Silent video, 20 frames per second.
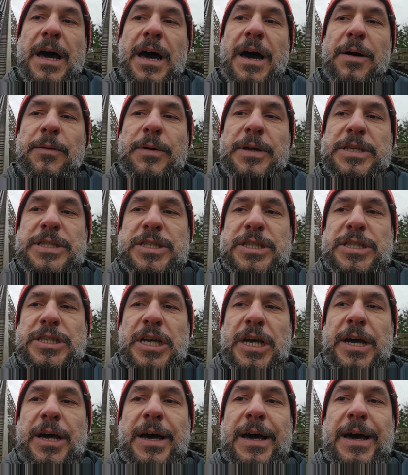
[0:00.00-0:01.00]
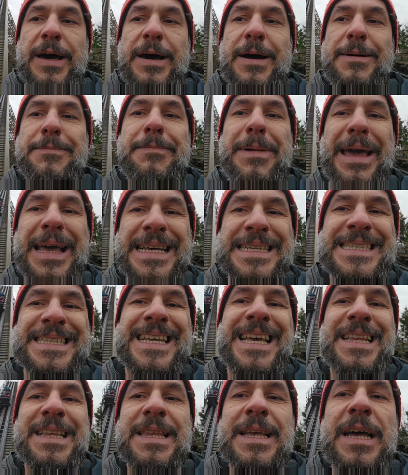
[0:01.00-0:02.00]
which makes
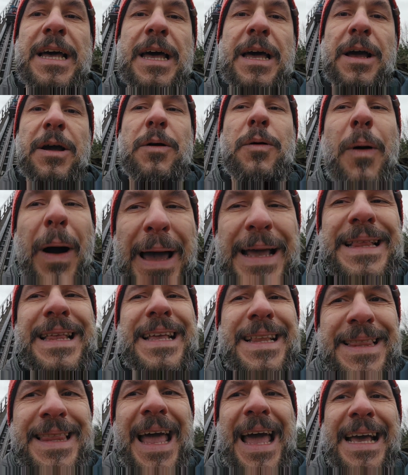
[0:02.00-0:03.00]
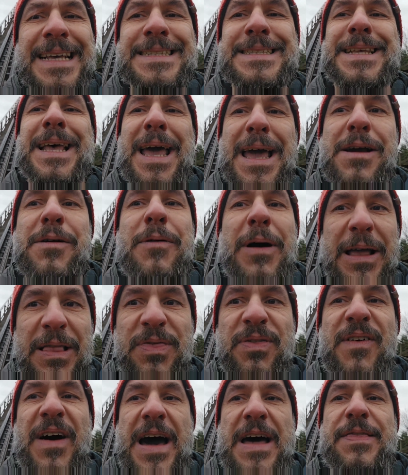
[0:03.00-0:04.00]
it quite intense and quite
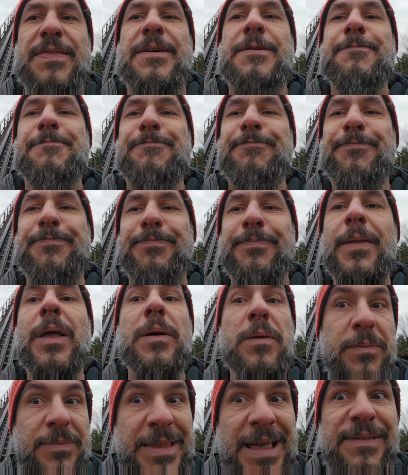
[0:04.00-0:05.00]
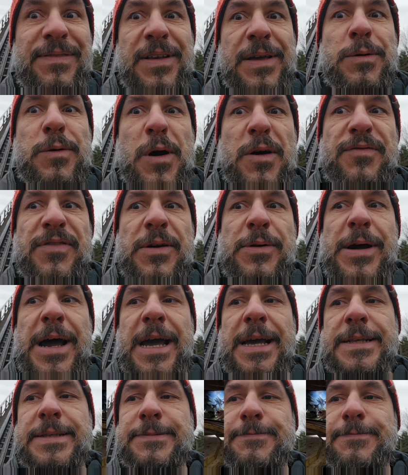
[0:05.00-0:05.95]
fun. Definitely worth a ride.